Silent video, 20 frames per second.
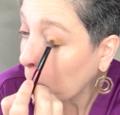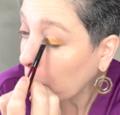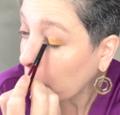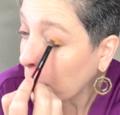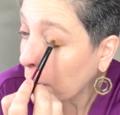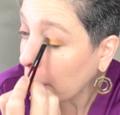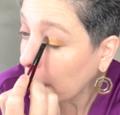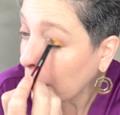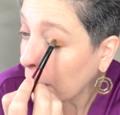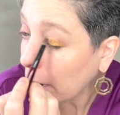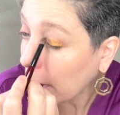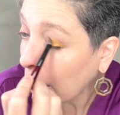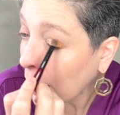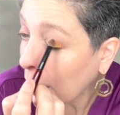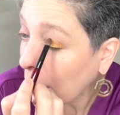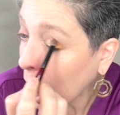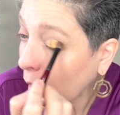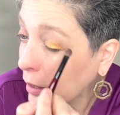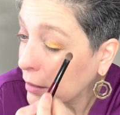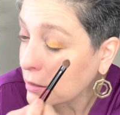But
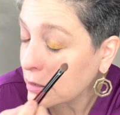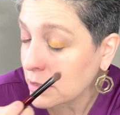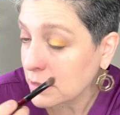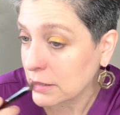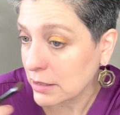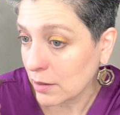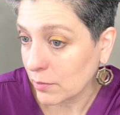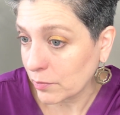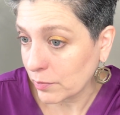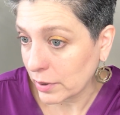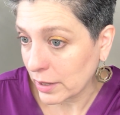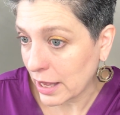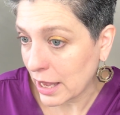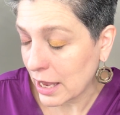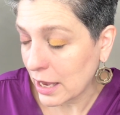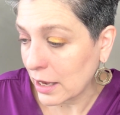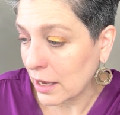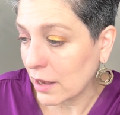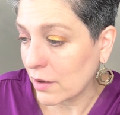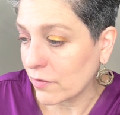since I'm
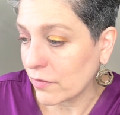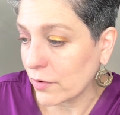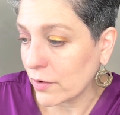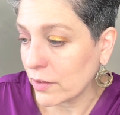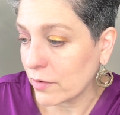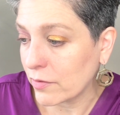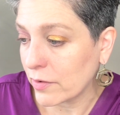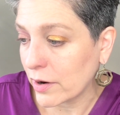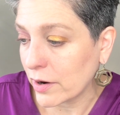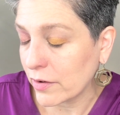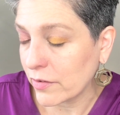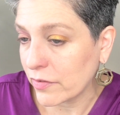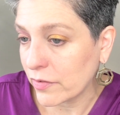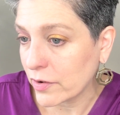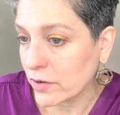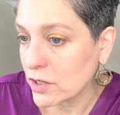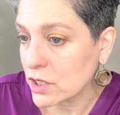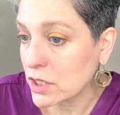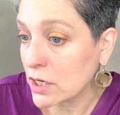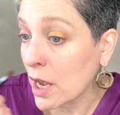playing it for the very
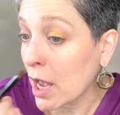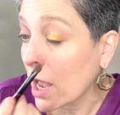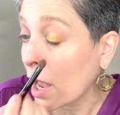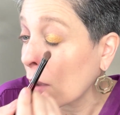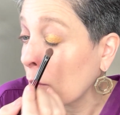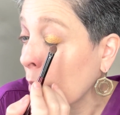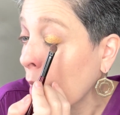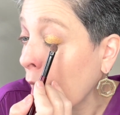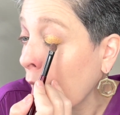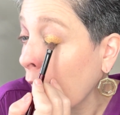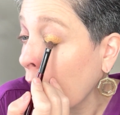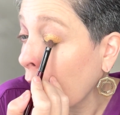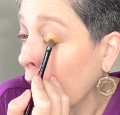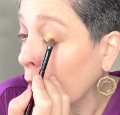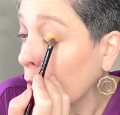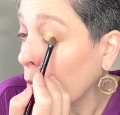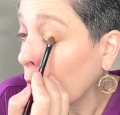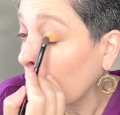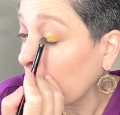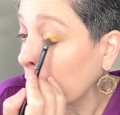first time,
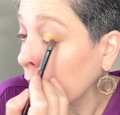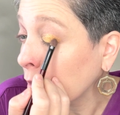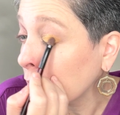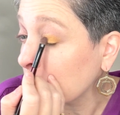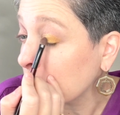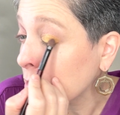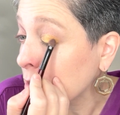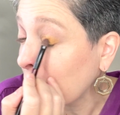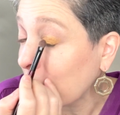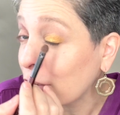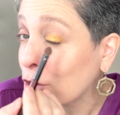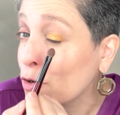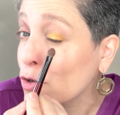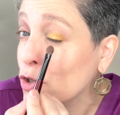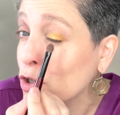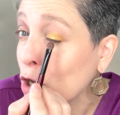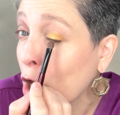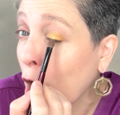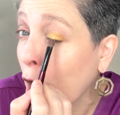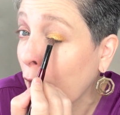I wanted to see, and you
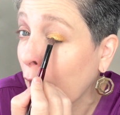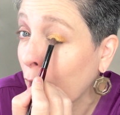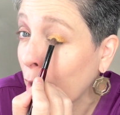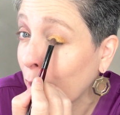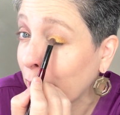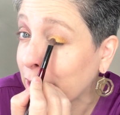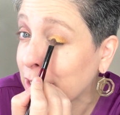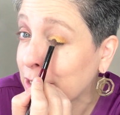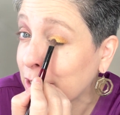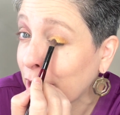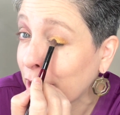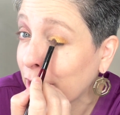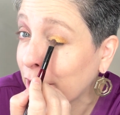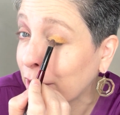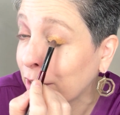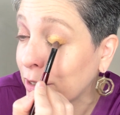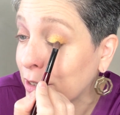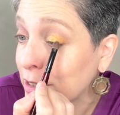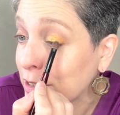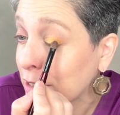saw how I started
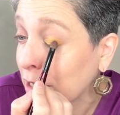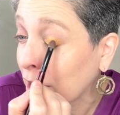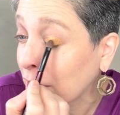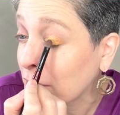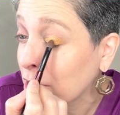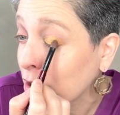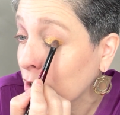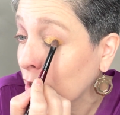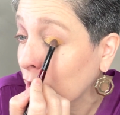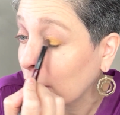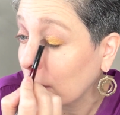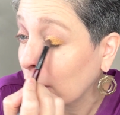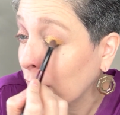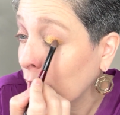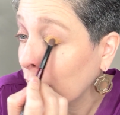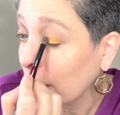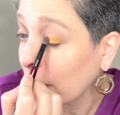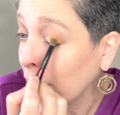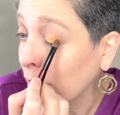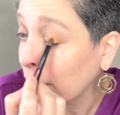in the center,
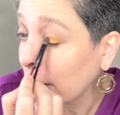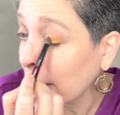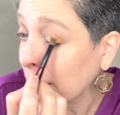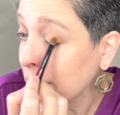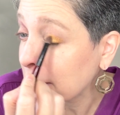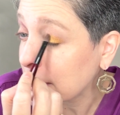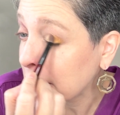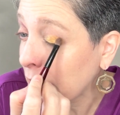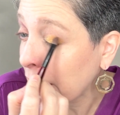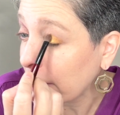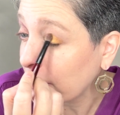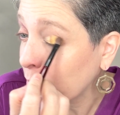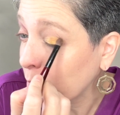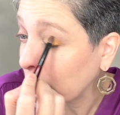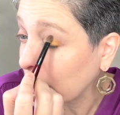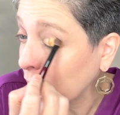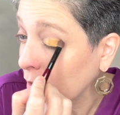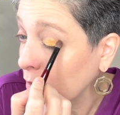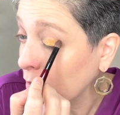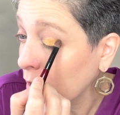and that saved
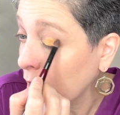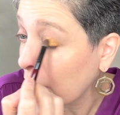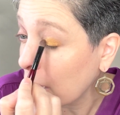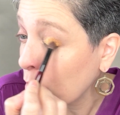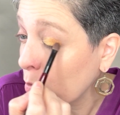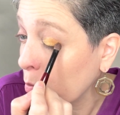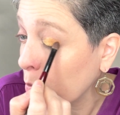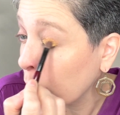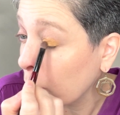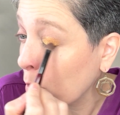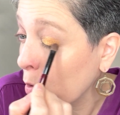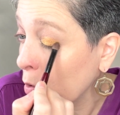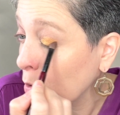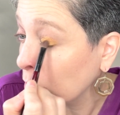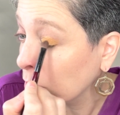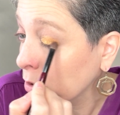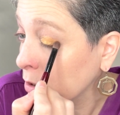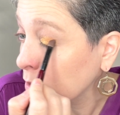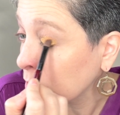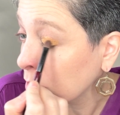me. Look how
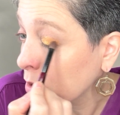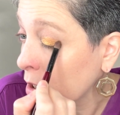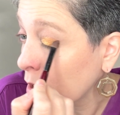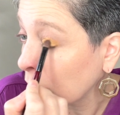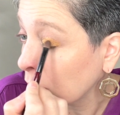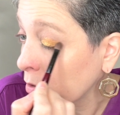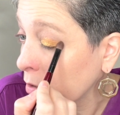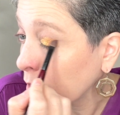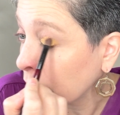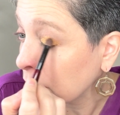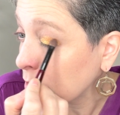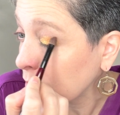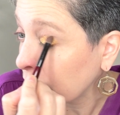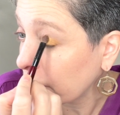bold this color is.